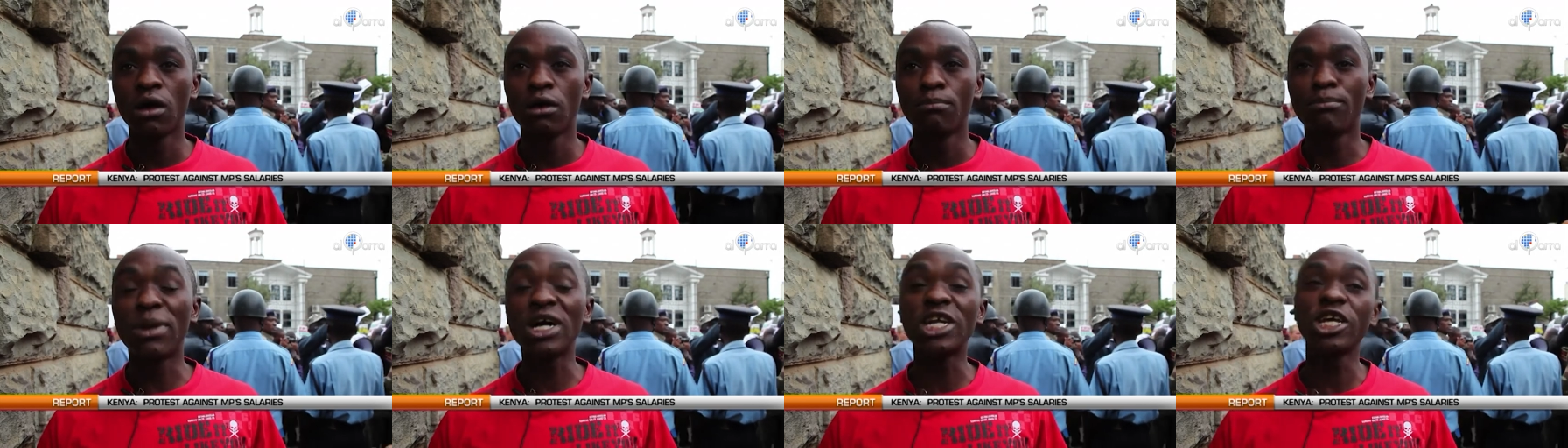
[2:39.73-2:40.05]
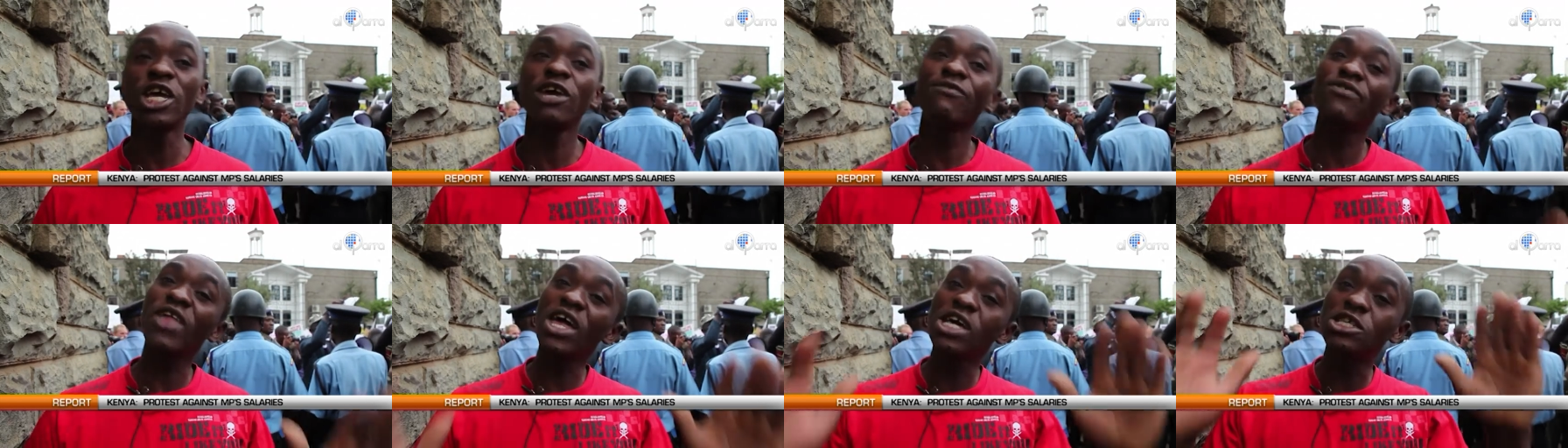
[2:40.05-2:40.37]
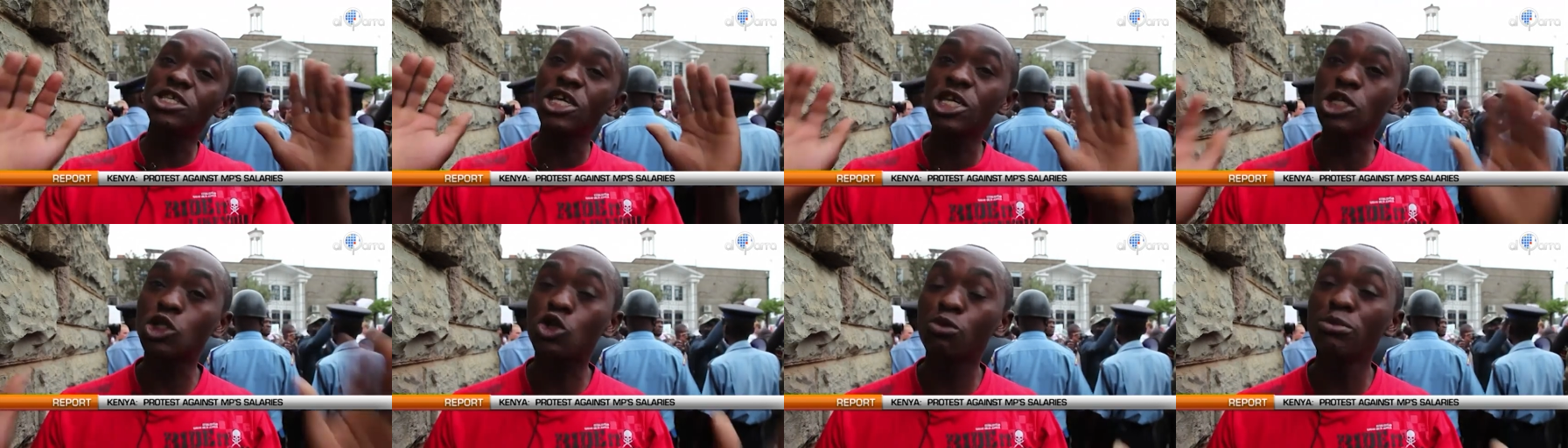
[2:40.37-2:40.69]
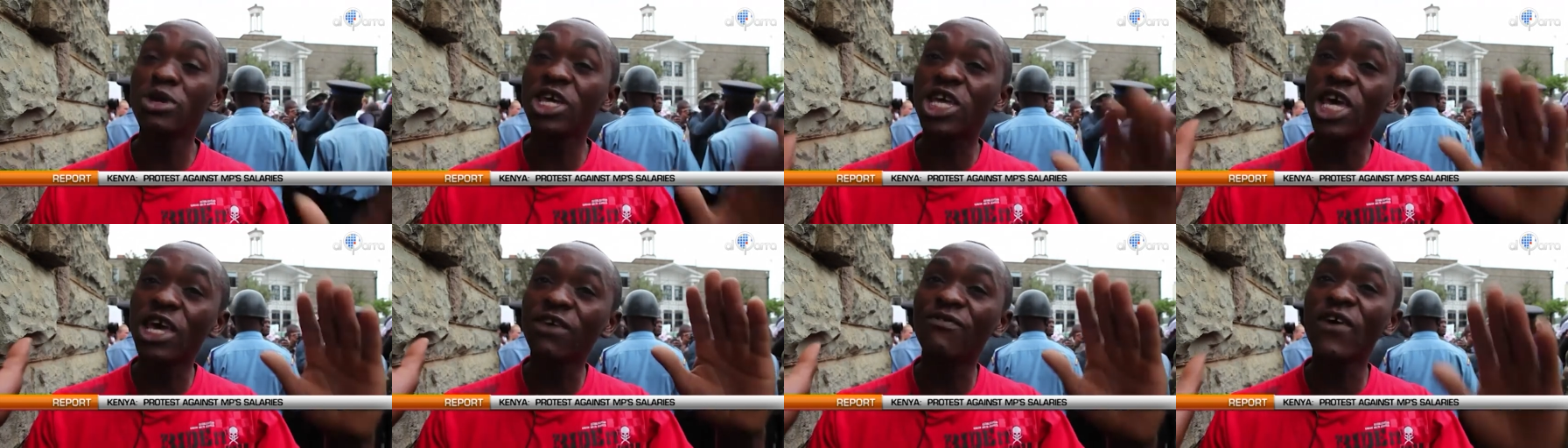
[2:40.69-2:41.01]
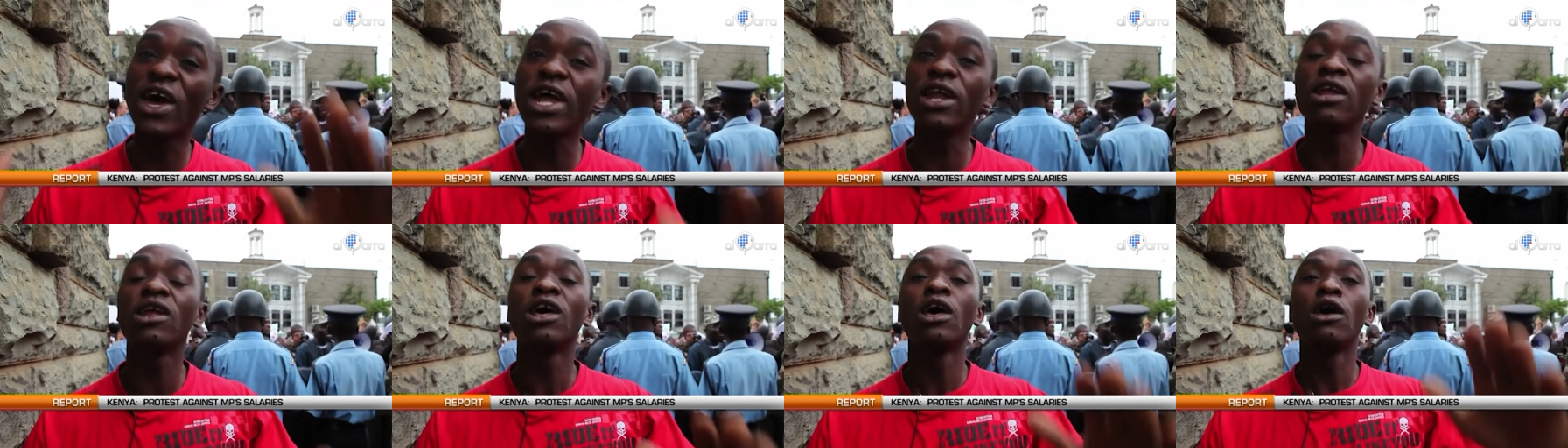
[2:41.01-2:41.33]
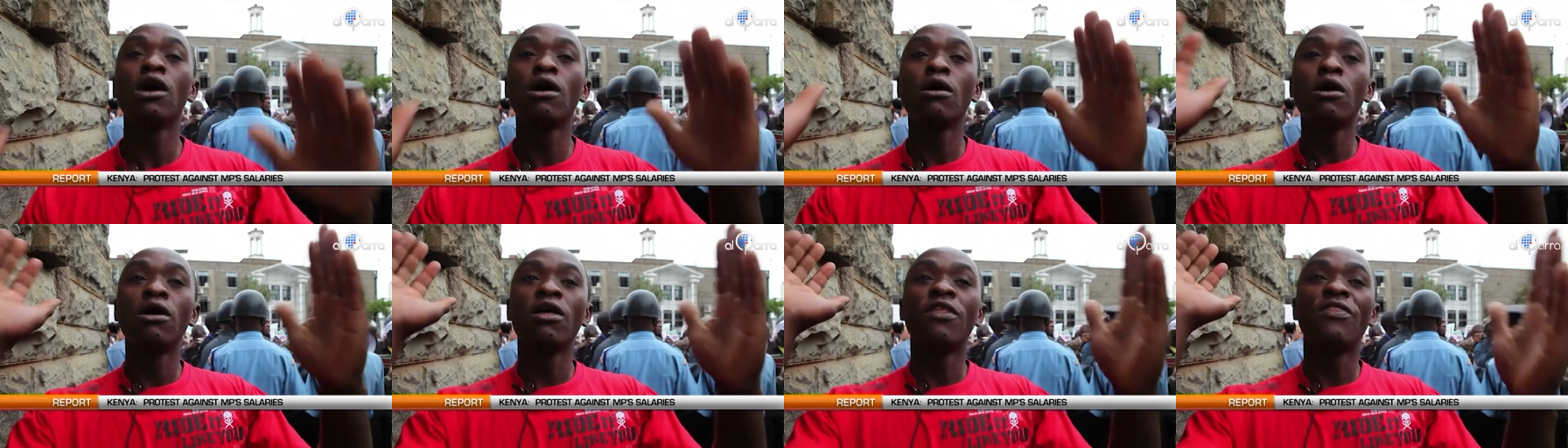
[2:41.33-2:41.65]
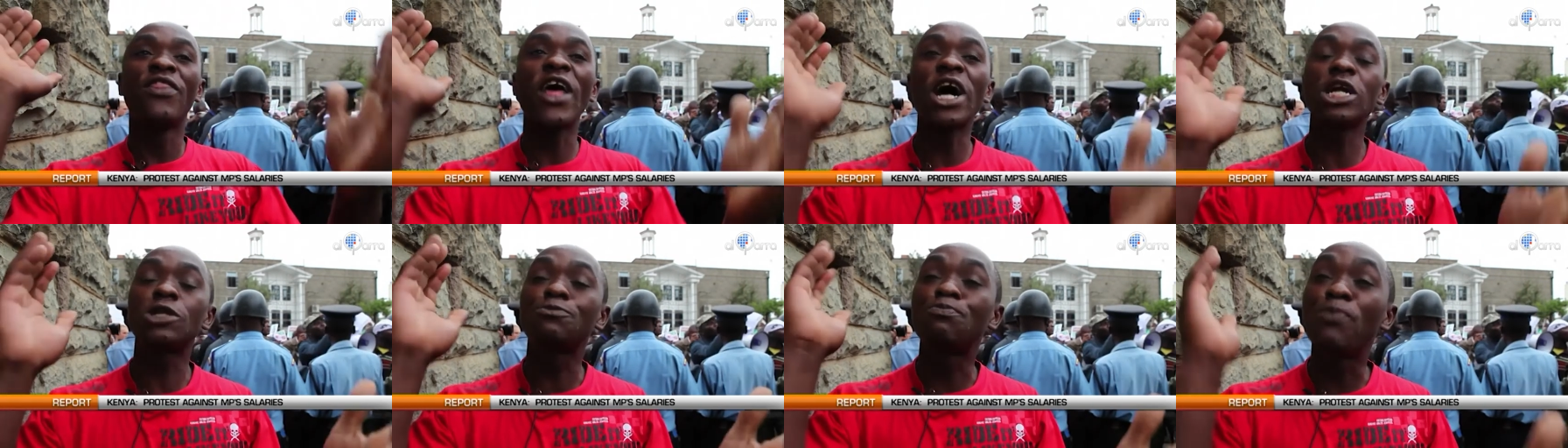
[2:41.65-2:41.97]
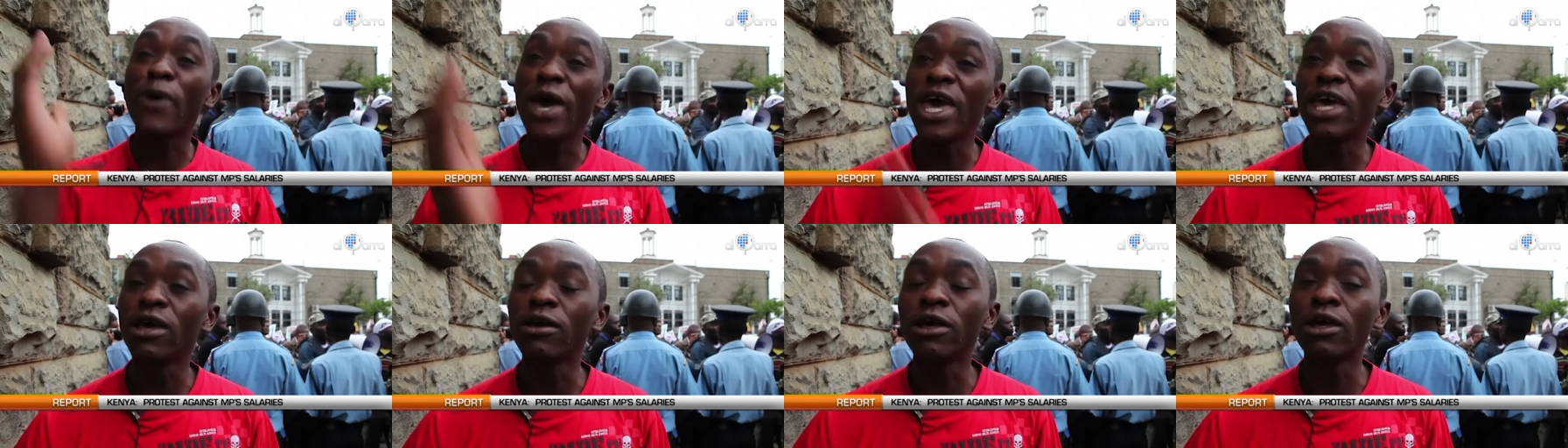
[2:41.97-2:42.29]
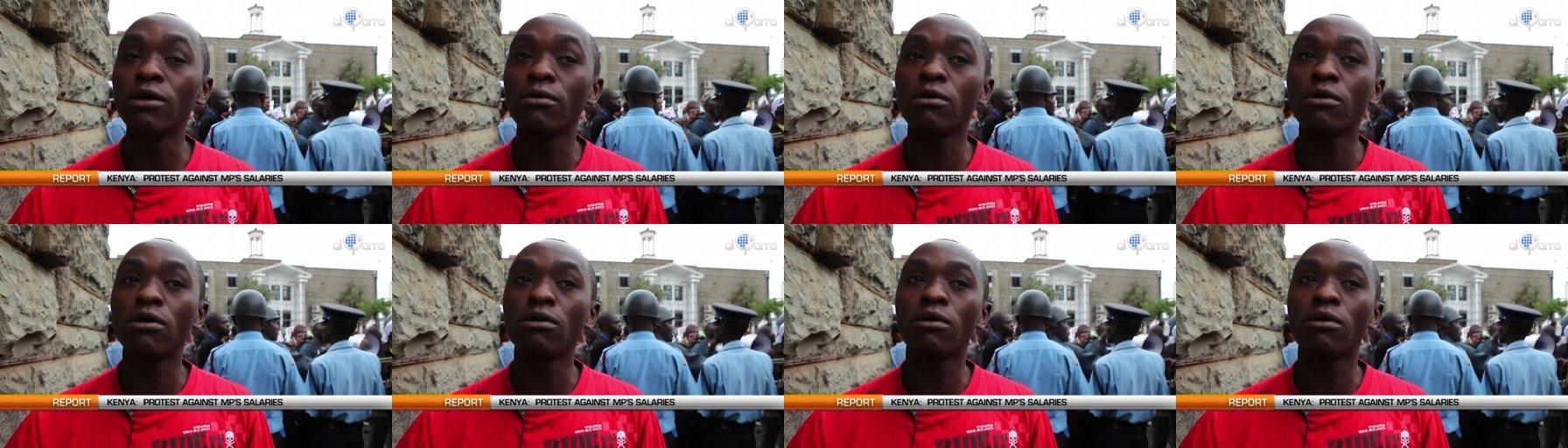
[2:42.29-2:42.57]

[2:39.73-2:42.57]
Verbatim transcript: But if they insist to be given that pay,